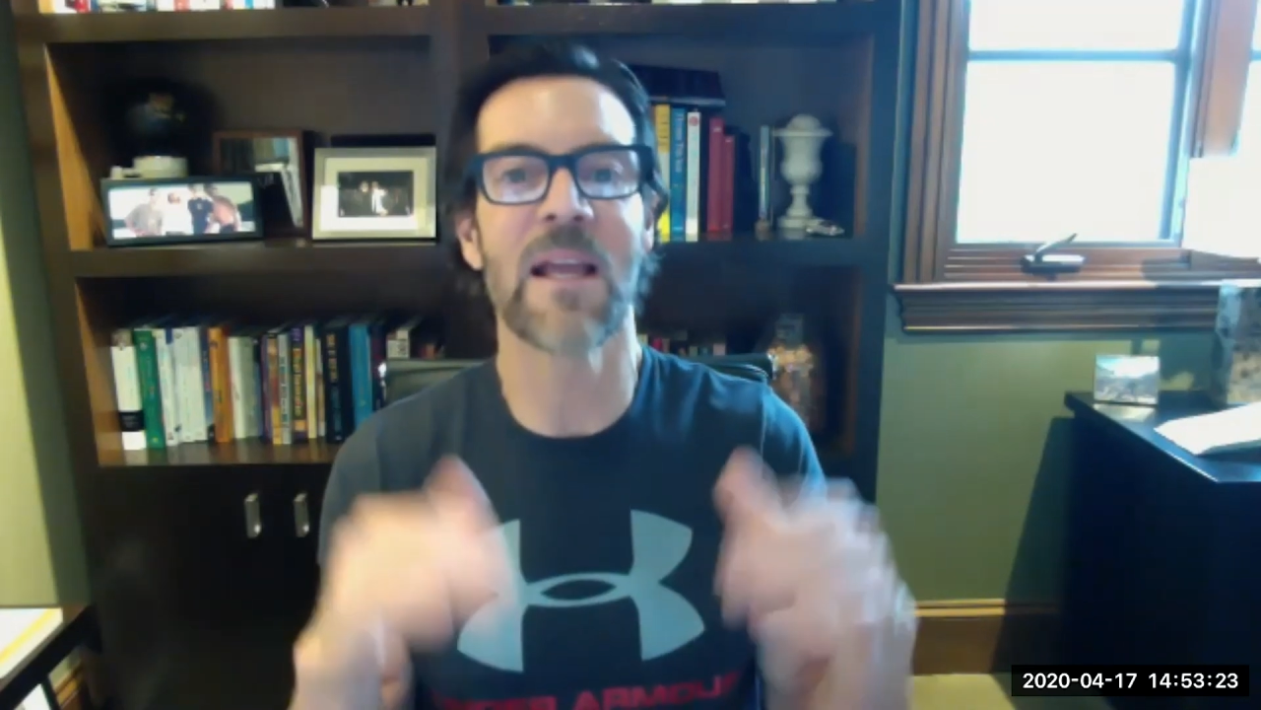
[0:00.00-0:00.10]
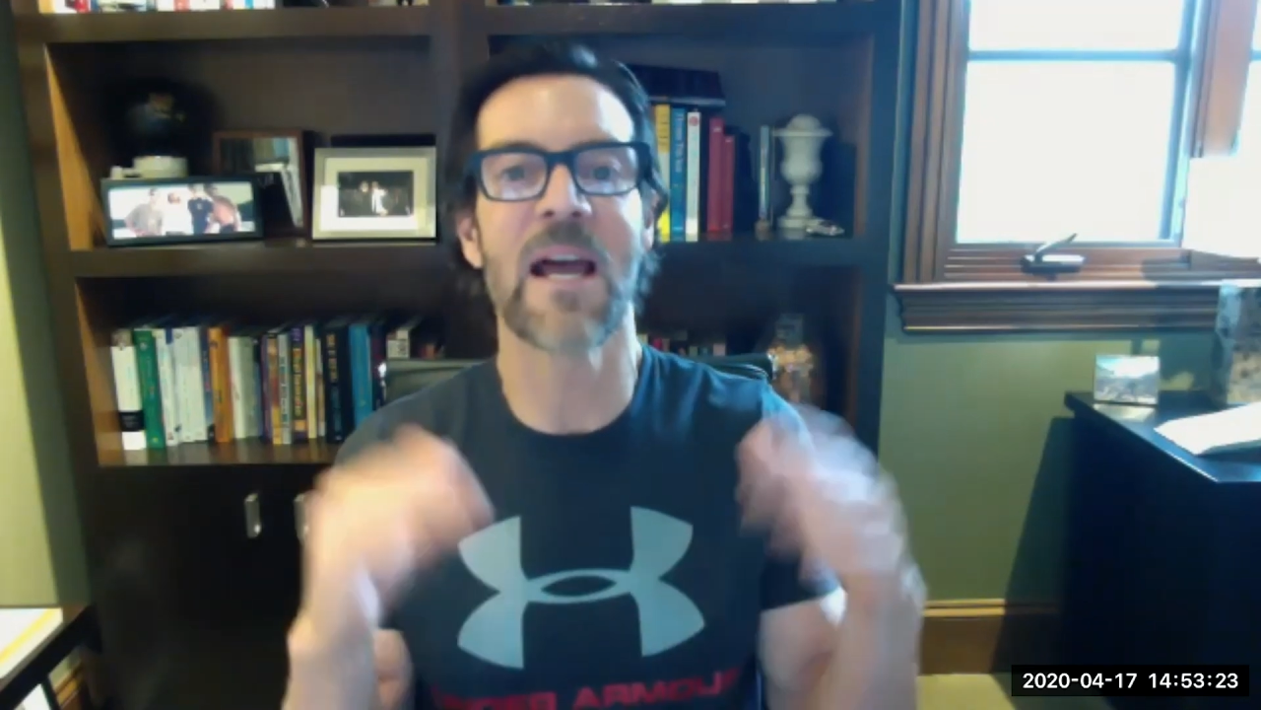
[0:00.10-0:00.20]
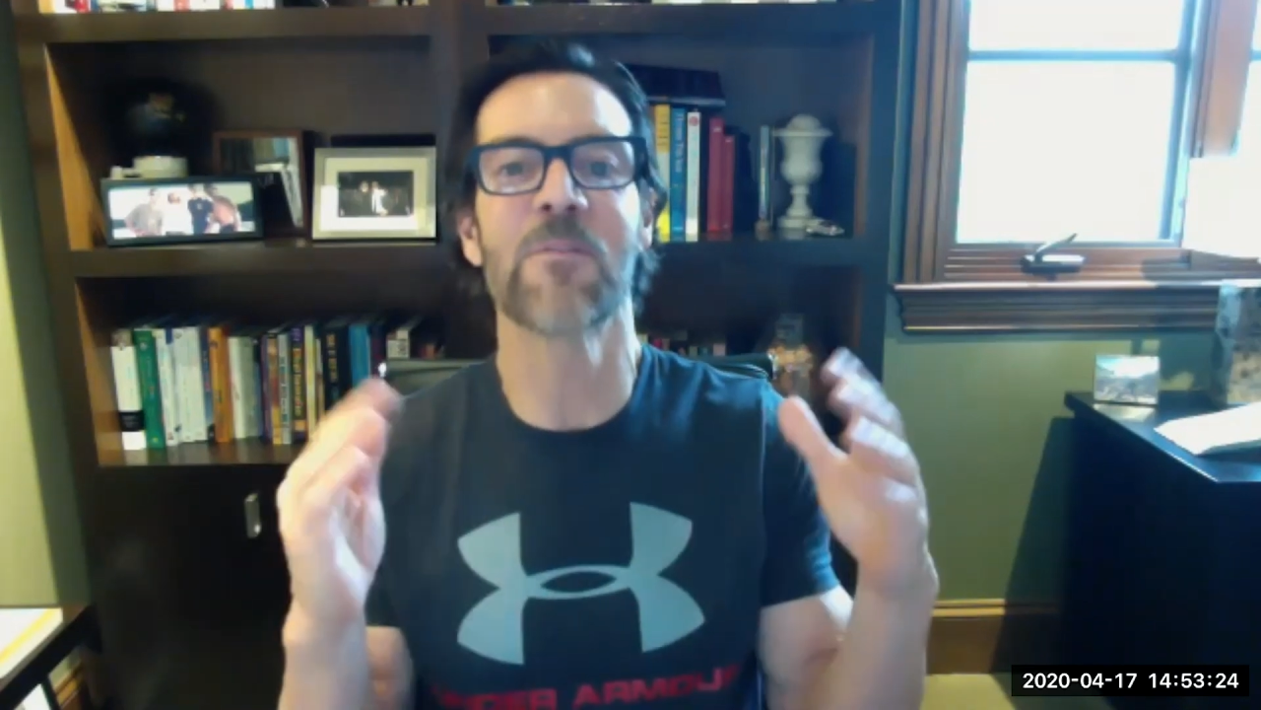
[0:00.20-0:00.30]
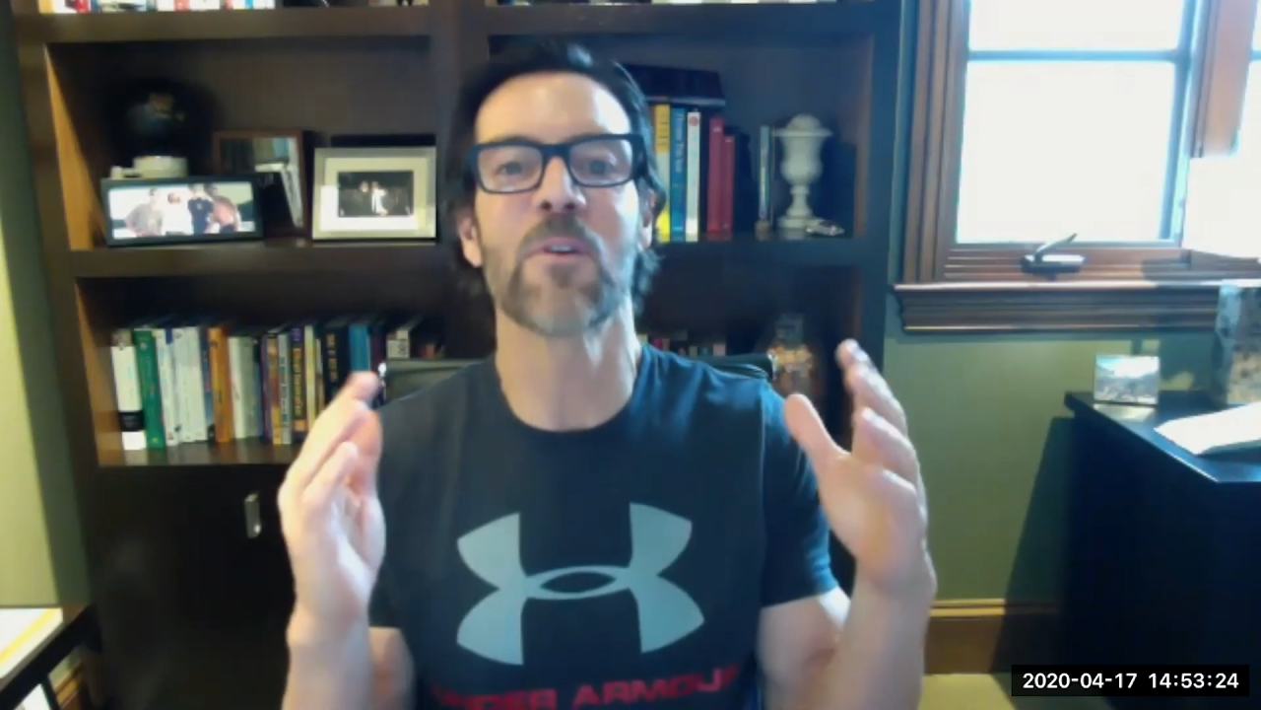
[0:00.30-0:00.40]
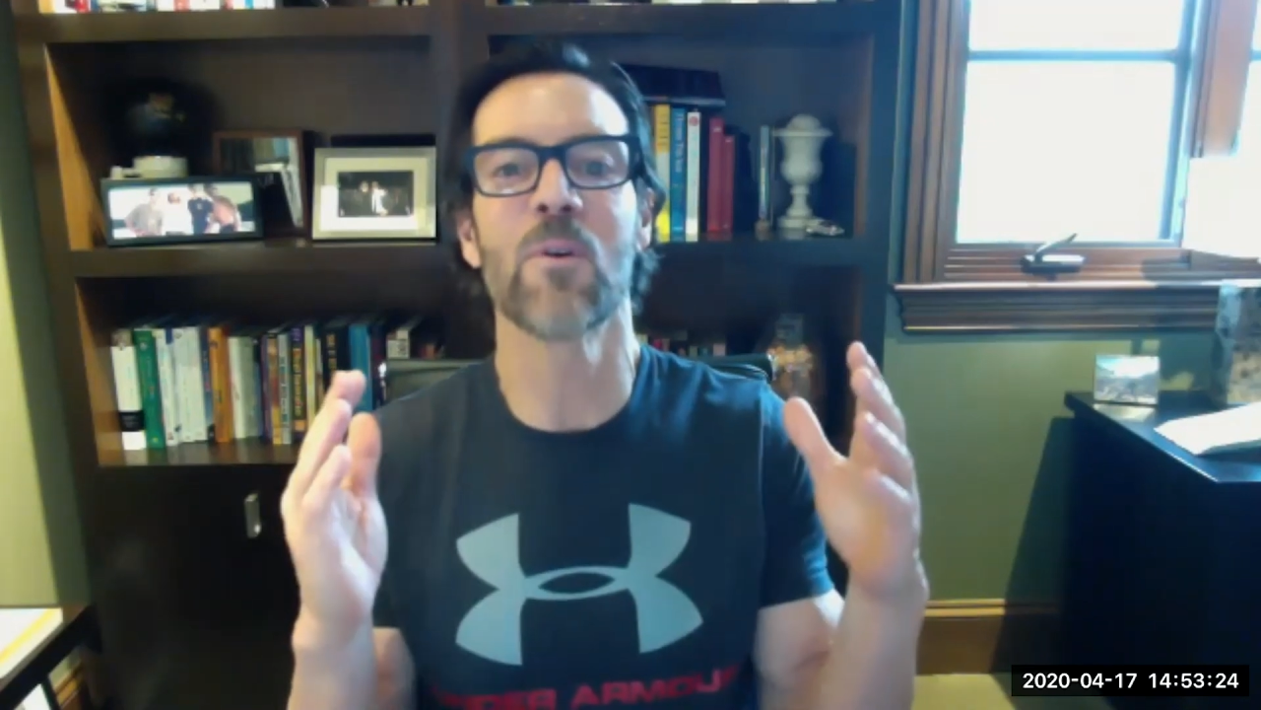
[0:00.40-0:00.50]

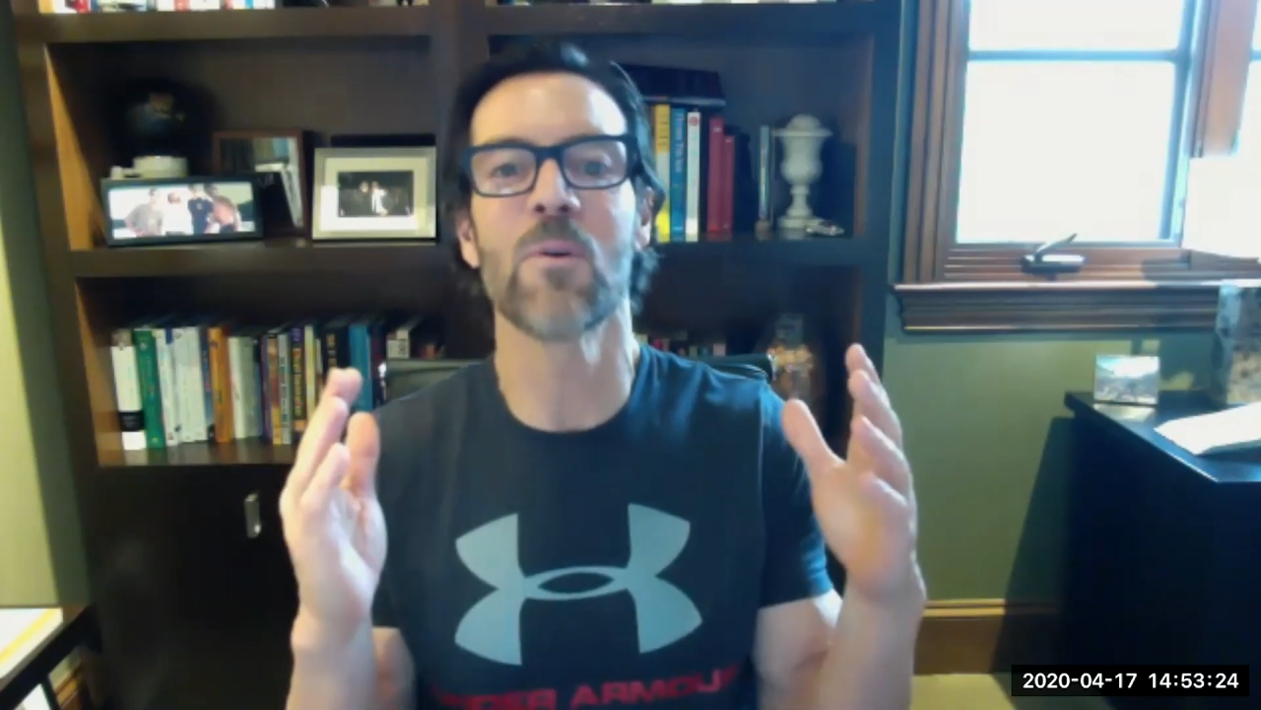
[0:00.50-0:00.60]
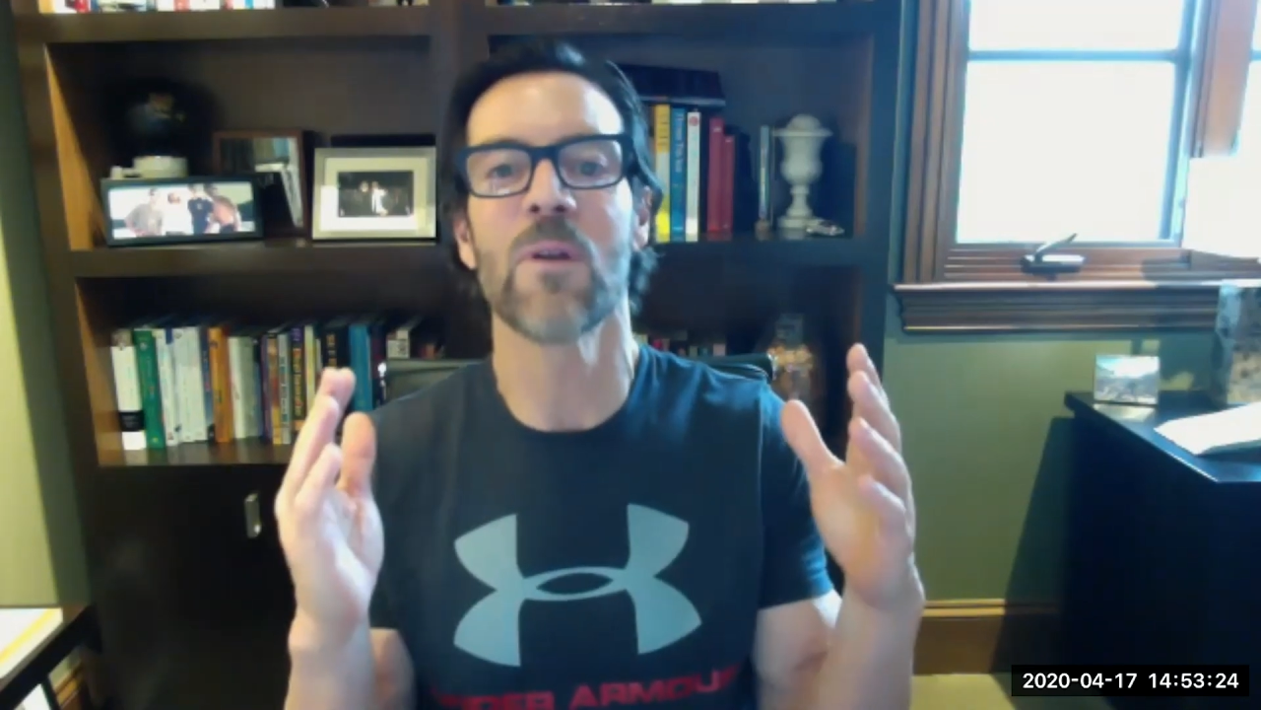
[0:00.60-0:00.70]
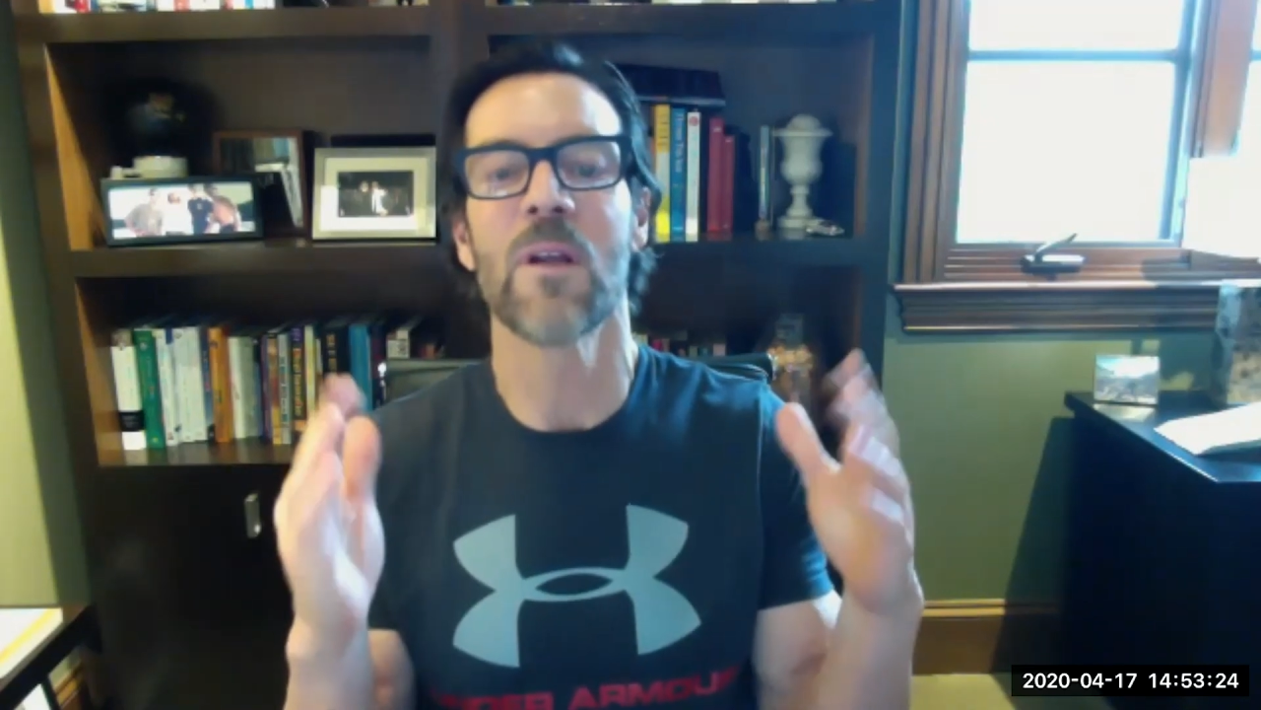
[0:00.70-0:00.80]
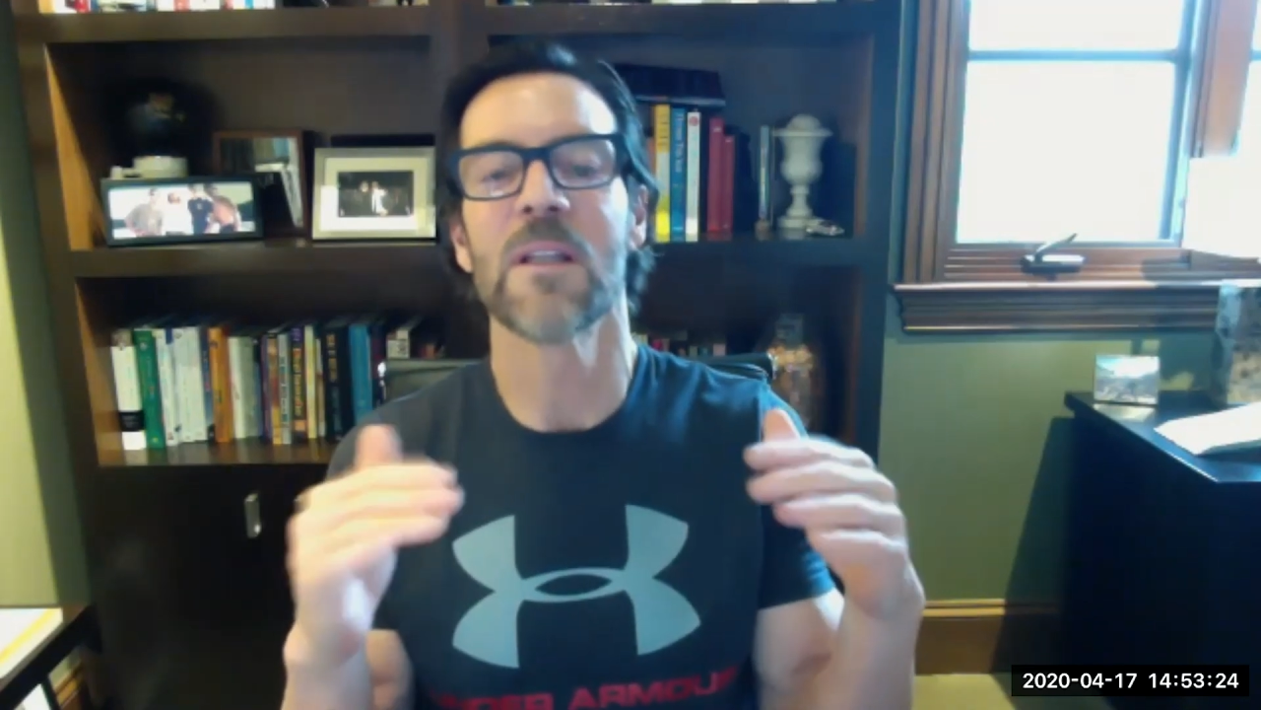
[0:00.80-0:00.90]
afternoon,